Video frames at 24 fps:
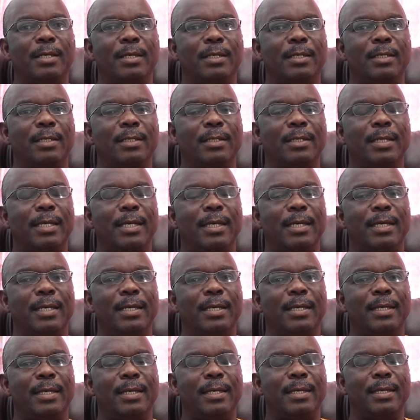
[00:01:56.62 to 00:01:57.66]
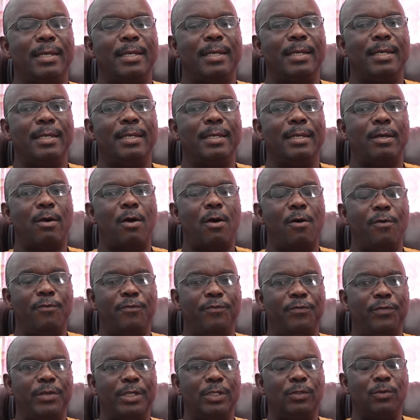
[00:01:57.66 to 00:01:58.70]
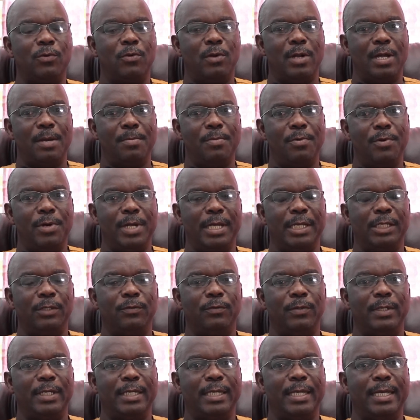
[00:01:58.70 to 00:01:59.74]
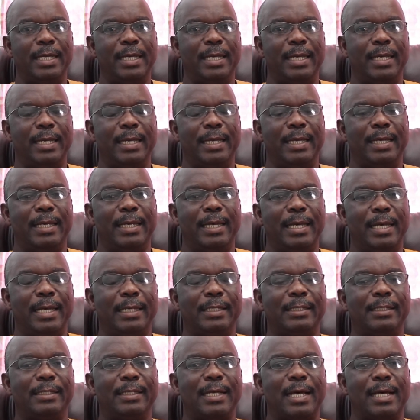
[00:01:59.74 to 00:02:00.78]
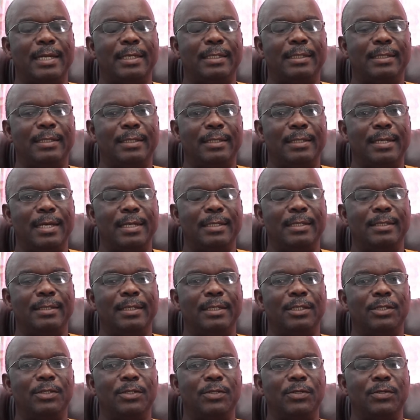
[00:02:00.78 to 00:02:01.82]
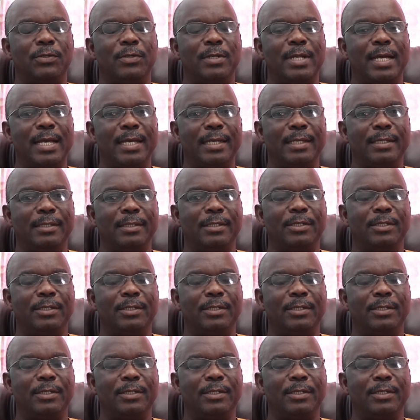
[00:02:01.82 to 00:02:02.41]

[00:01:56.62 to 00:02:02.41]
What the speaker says: The office collaborates with the SRC, that is the Students